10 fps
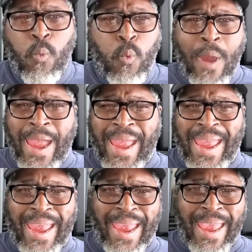
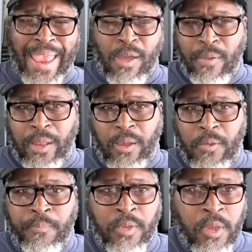Well,
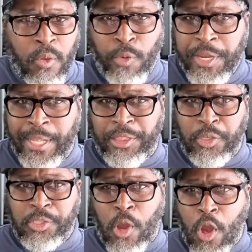hello. When you get
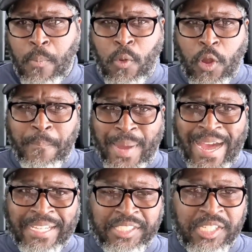those cardboard
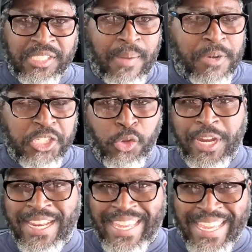boxes, I'm going to show
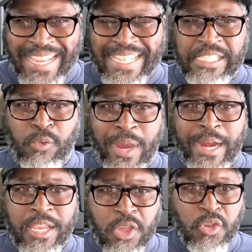you an easy way
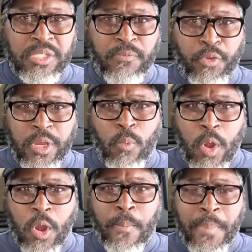to use them for your
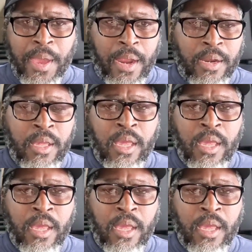worm bin.